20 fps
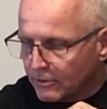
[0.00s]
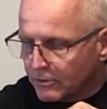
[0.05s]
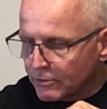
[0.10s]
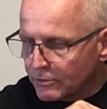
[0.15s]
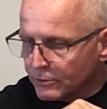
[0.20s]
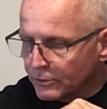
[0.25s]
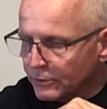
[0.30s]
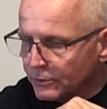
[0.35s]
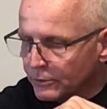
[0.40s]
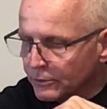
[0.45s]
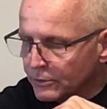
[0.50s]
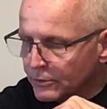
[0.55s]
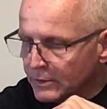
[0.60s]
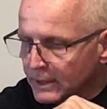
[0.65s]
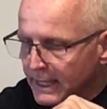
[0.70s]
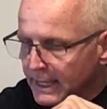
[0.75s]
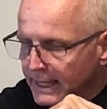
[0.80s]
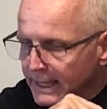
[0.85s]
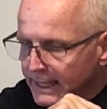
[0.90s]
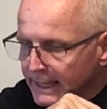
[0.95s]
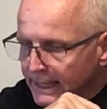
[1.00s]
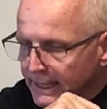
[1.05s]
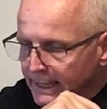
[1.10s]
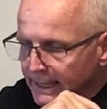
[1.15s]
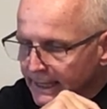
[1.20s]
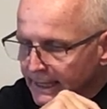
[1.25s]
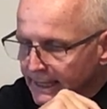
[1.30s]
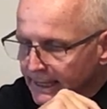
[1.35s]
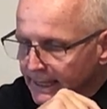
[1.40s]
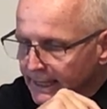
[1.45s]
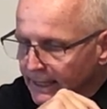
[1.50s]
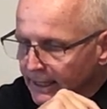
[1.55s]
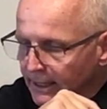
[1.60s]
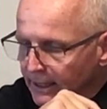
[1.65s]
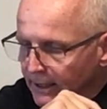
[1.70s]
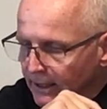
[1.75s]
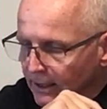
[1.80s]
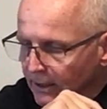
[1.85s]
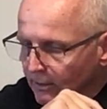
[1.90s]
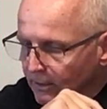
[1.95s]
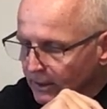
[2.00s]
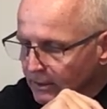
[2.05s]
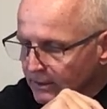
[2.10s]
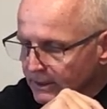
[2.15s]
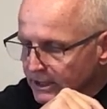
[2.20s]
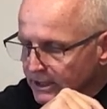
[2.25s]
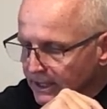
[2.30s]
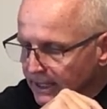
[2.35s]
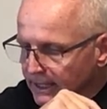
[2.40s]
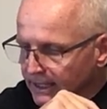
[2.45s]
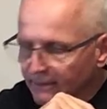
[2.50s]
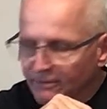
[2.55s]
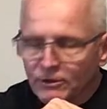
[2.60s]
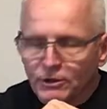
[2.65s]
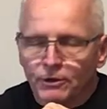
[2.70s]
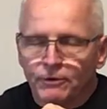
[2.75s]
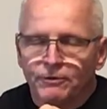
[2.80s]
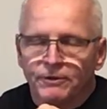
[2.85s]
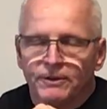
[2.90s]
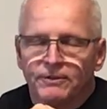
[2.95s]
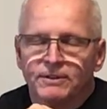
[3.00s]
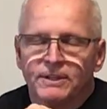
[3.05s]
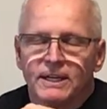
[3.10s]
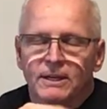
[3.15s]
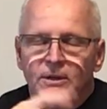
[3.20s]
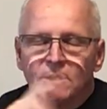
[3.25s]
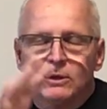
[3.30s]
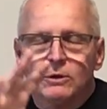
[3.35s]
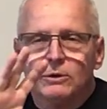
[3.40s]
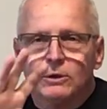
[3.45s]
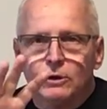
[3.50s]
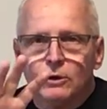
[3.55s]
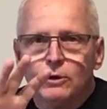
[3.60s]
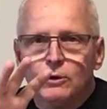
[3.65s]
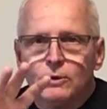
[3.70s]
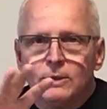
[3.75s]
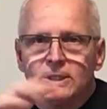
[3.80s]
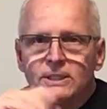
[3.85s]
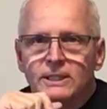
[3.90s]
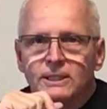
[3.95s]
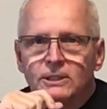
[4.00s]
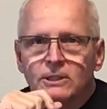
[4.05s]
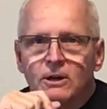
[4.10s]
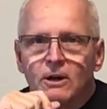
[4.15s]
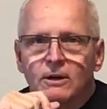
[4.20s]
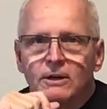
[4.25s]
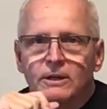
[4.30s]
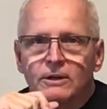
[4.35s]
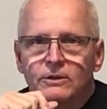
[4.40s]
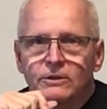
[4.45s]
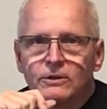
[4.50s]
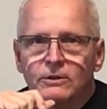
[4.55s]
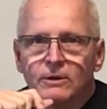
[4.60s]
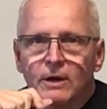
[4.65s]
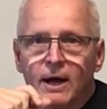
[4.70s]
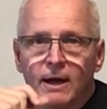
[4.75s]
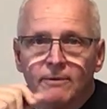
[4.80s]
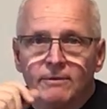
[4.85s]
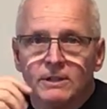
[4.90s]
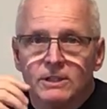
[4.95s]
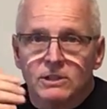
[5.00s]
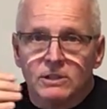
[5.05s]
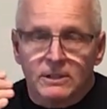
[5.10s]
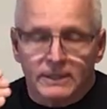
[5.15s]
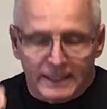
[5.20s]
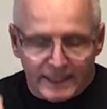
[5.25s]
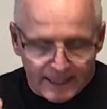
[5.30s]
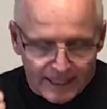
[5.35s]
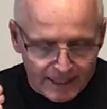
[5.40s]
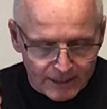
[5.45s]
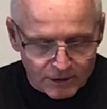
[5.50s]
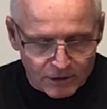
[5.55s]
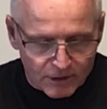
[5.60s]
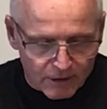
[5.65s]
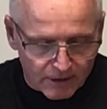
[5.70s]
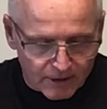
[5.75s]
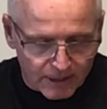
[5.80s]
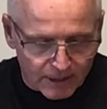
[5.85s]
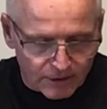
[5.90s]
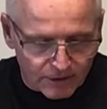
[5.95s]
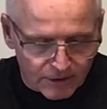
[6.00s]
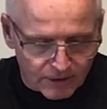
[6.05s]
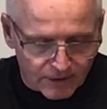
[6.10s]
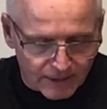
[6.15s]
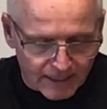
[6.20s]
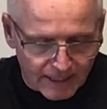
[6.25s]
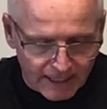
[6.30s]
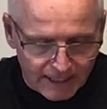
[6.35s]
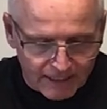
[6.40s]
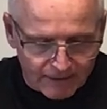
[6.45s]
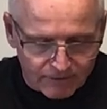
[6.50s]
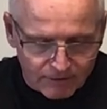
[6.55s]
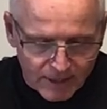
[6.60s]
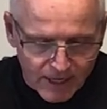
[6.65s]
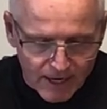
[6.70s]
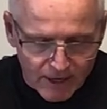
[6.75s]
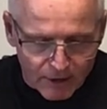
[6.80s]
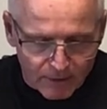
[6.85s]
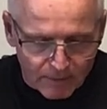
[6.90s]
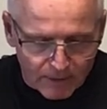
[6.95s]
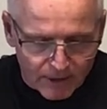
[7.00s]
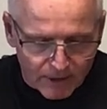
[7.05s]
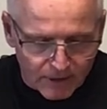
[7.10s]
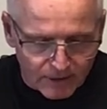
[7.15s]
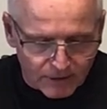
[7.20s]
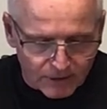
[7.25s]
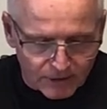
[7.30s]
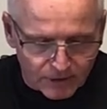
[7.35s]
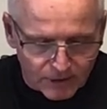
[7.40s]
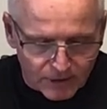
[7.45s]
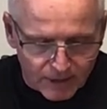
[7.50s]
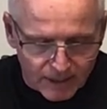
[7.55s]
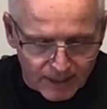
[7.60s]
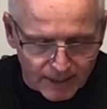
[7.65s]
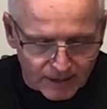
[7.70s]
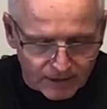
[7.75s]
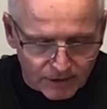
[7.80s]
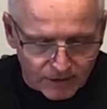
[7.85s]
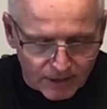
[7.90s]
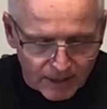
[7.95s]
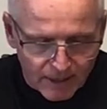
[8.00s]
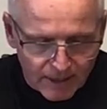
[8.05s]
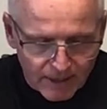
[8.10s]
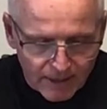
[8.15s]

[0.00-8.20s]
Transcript: through, what do we say, 11 through 15. Who is he talking to? Obviously, he's talking to the king of Tyre because it says,